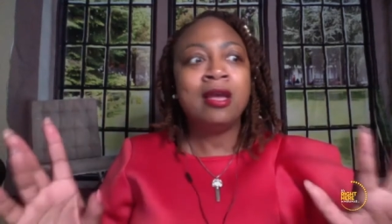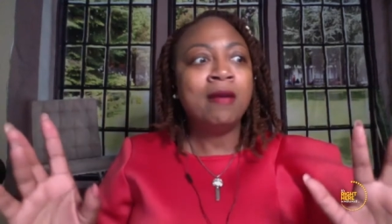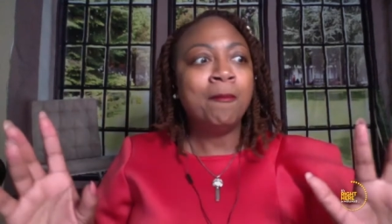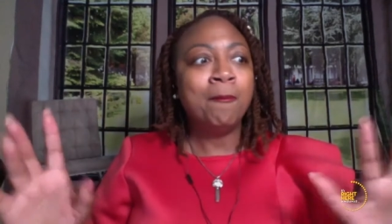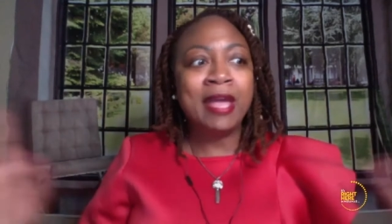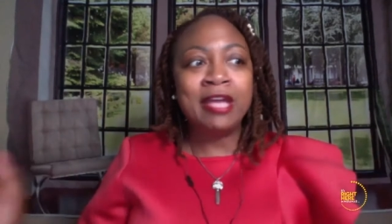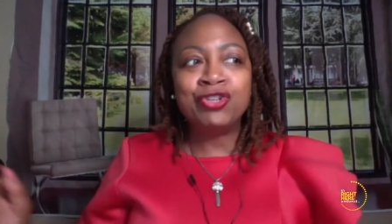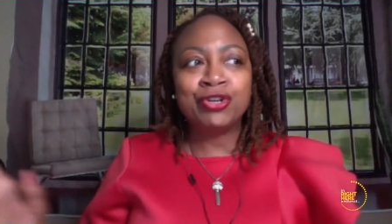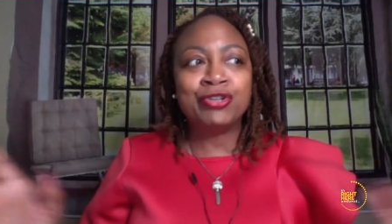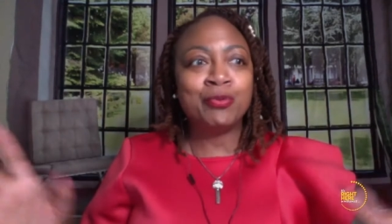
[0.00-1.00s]

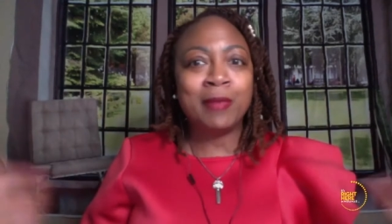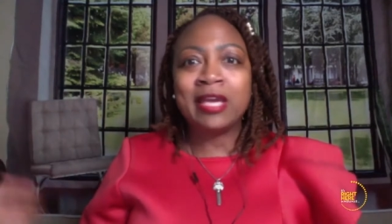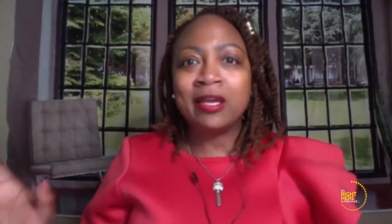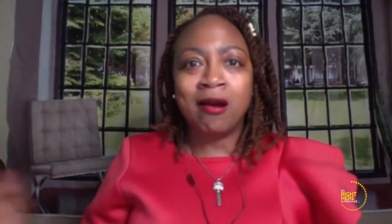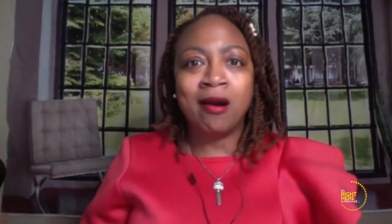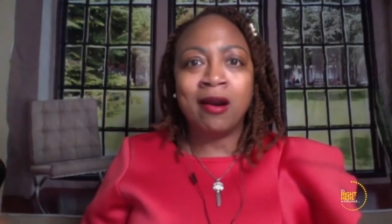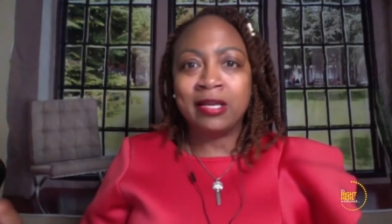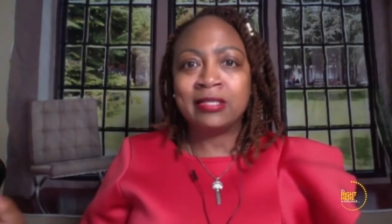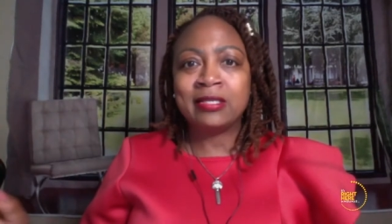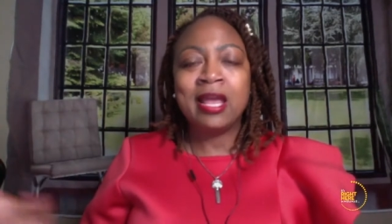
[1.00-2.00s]
major Jamaican
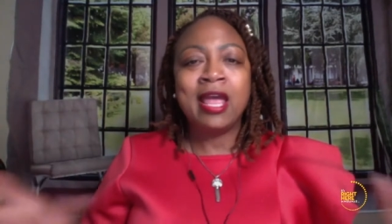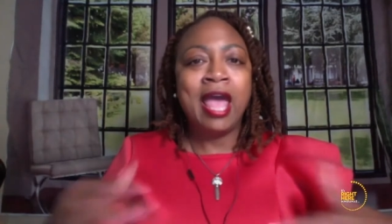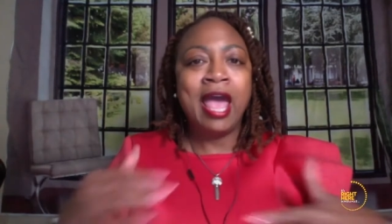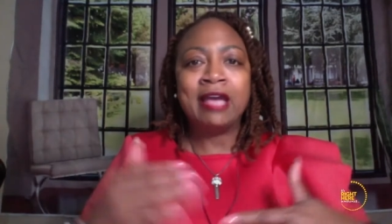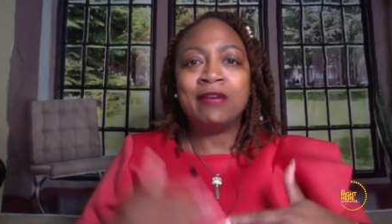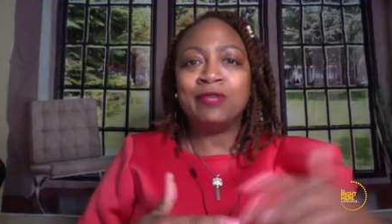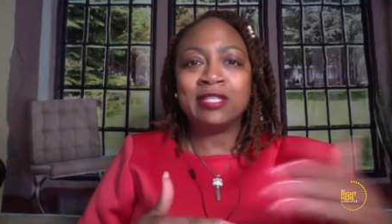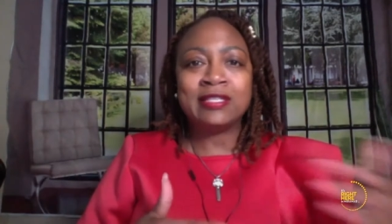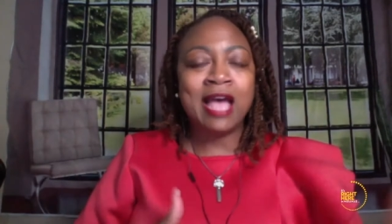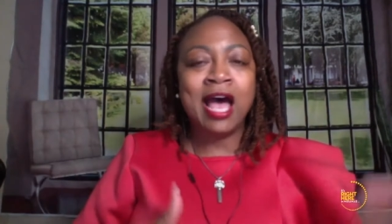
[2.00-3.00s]
artist
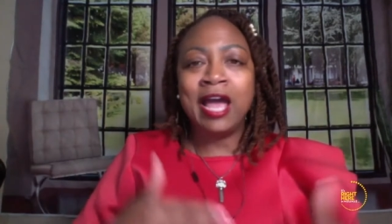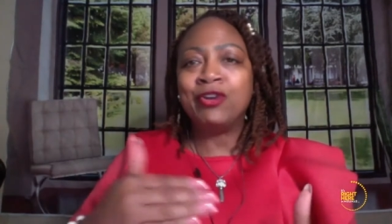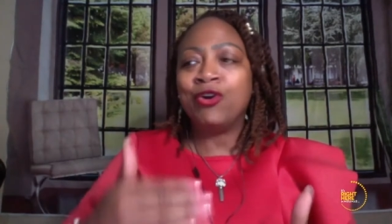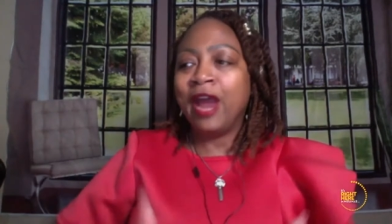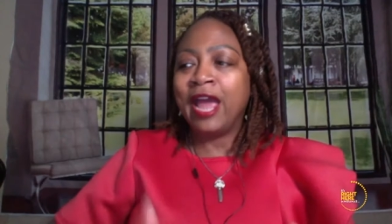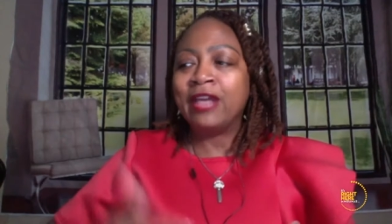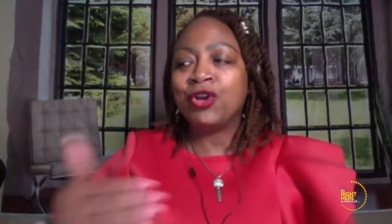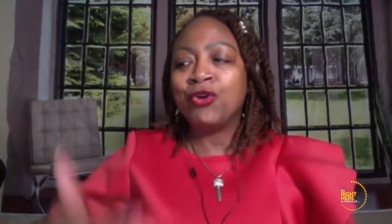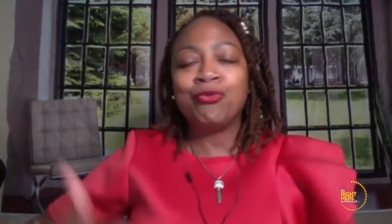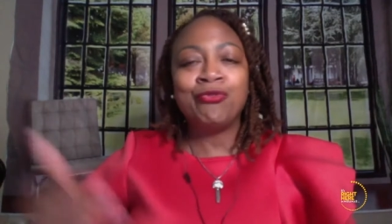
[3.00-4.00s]
was signed or had to
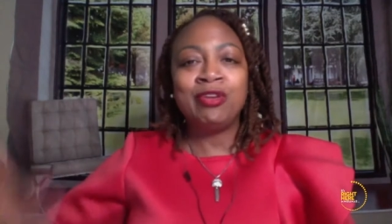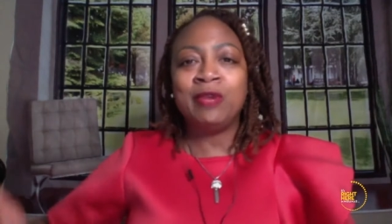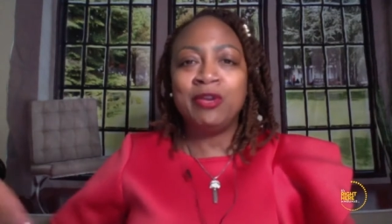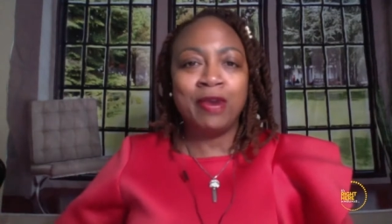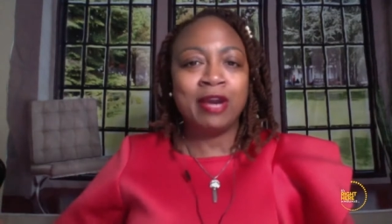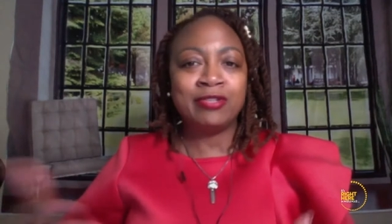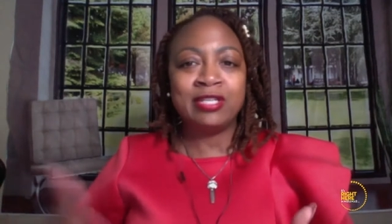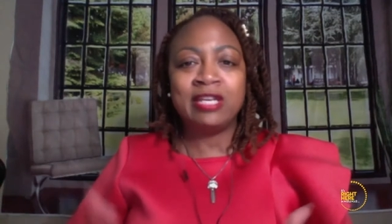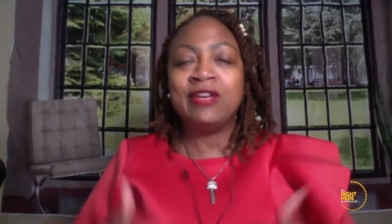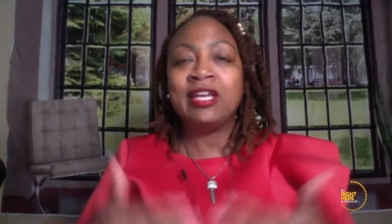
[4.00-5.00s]
go through VP Records
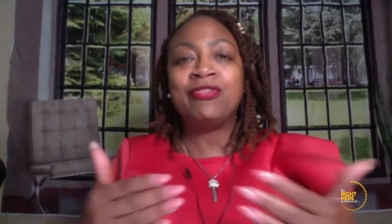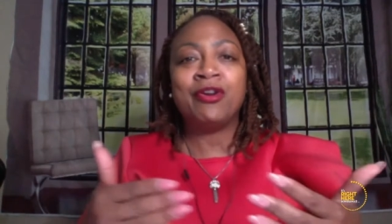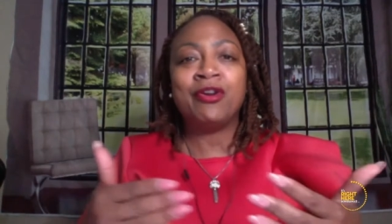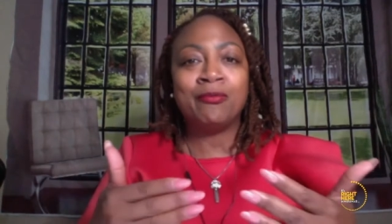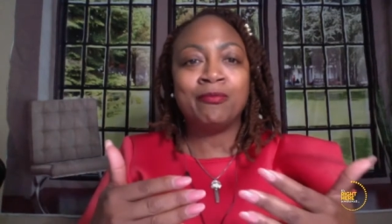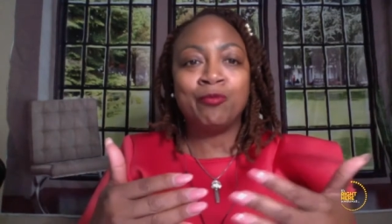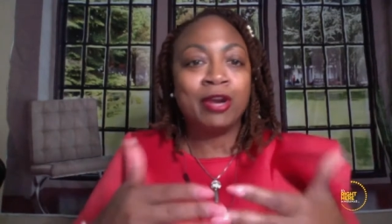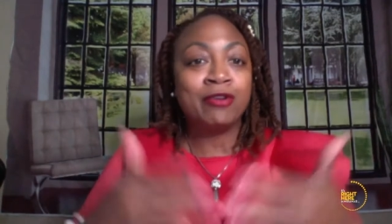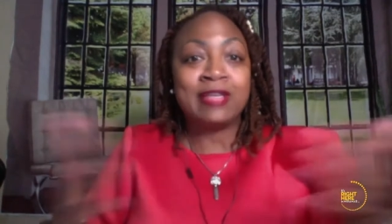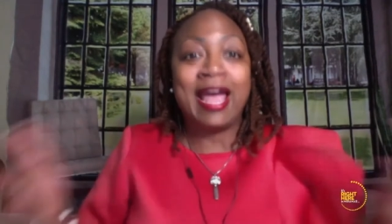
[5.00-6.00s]
to even get their
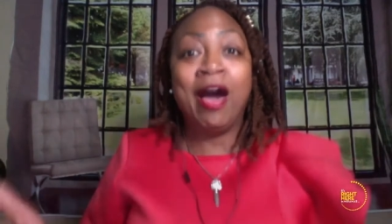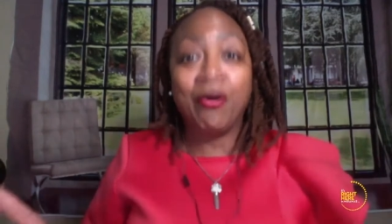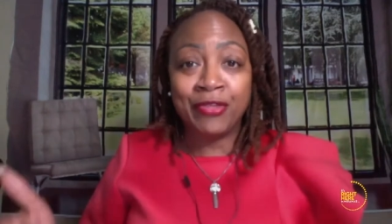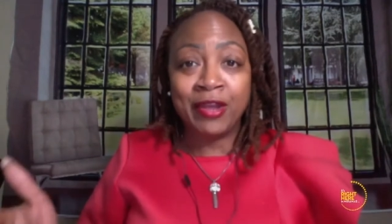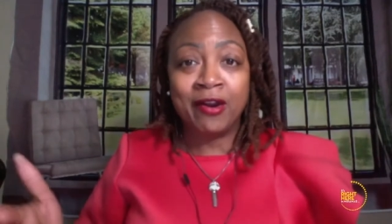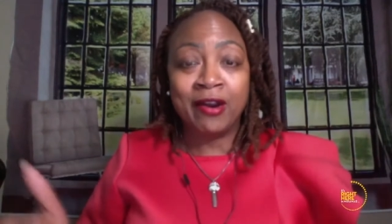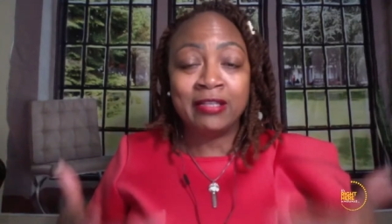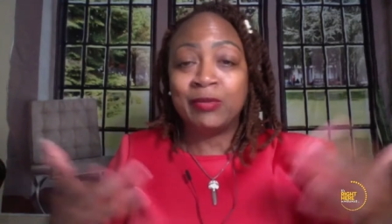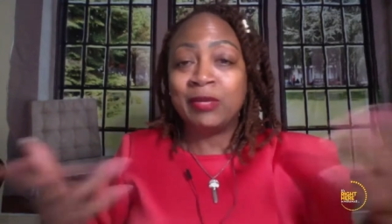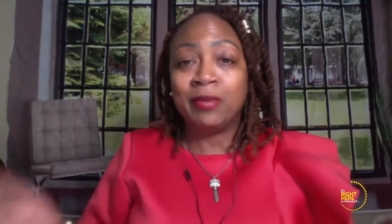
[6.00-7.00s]
records out there and
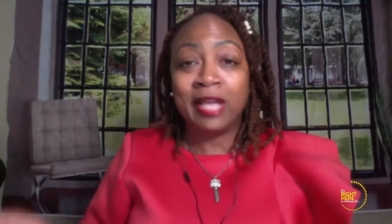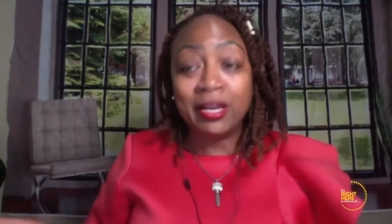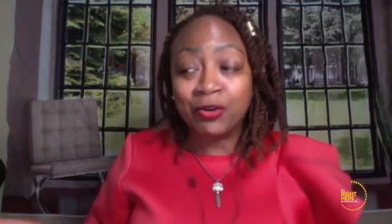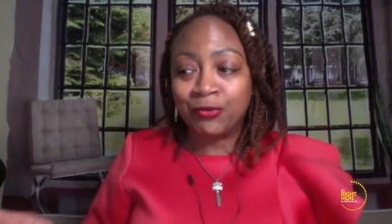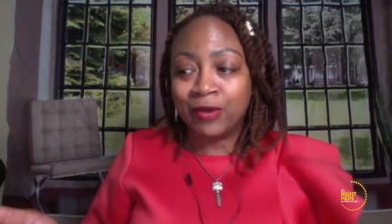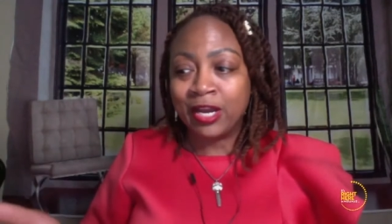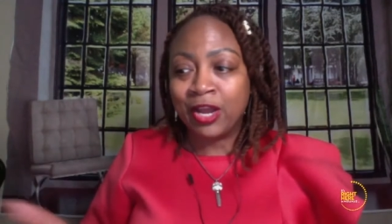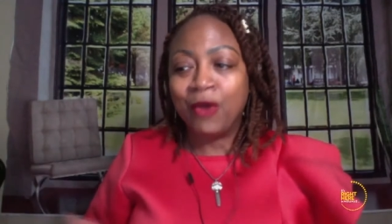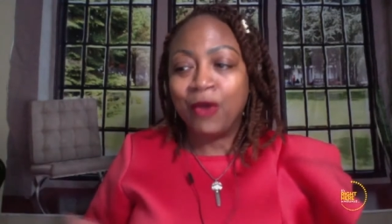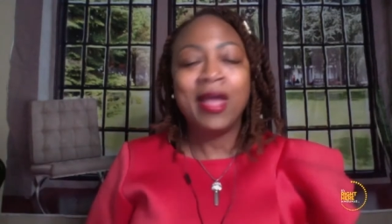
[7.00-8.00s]
to be played on the radio.